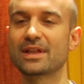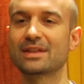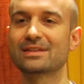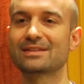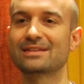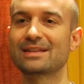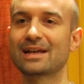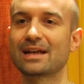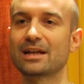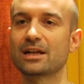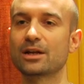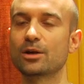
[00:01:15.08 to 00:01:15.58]
that
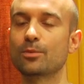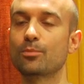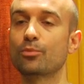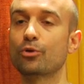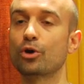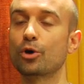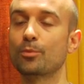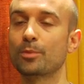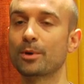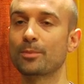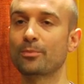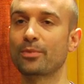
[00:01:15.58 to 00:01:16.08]
it's not an
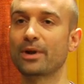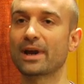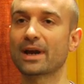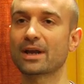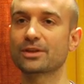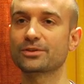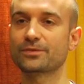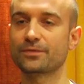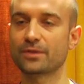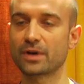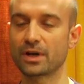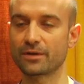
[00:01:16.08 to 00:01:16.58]
appropriate
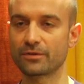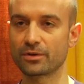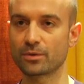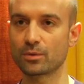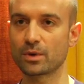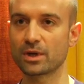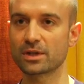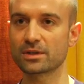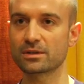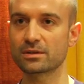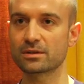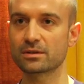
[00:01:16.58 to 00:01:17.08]
practice for
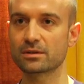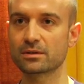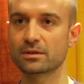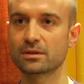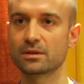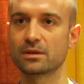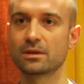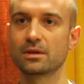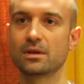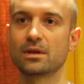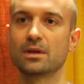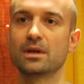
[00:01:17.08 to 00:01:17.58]
everyone.
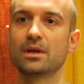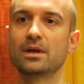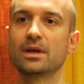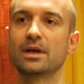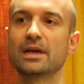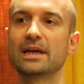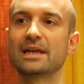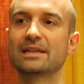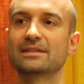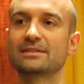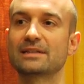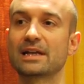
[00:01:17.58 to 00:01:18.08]

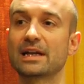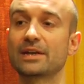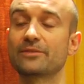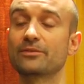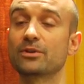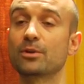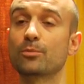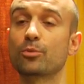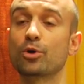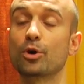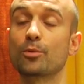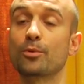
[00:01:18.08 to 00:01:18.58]
It's not
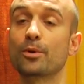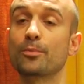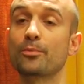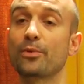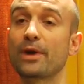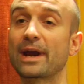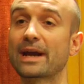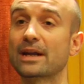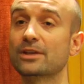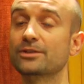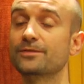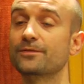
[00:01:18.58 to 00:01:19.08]
even appropriate
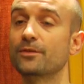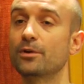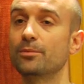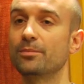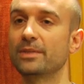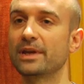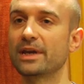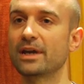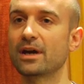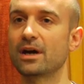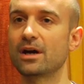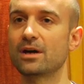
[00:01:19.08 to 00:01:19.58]
practice for
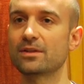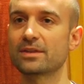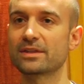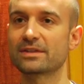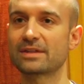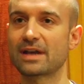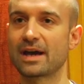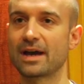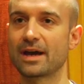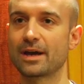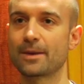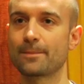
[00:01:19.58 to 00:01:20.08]
me all the
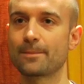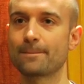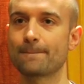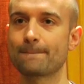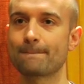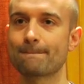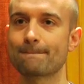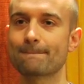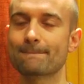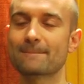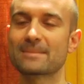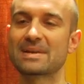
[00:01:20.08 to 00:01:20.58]
time,
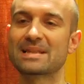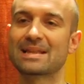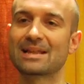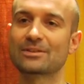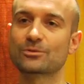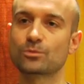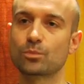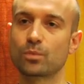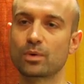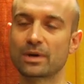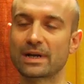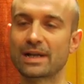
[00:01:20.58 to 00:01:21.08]
and
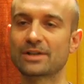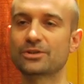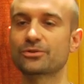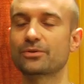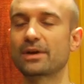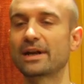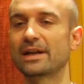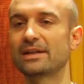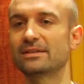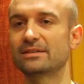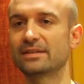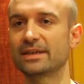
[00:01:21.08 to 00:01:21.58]
that's what I
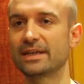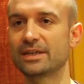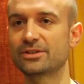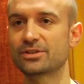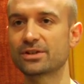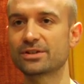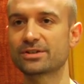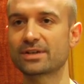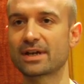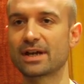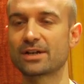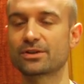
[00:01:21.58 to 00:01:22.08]
try to teach
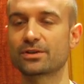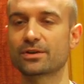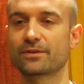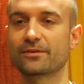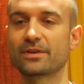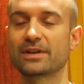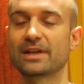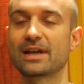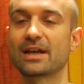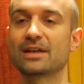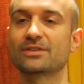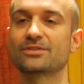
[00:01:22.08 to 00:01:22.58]
in Tantric
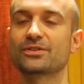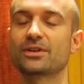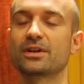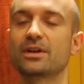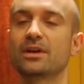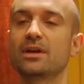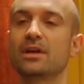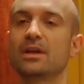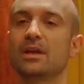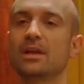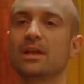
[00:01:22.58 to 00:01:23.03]
Vinyasa,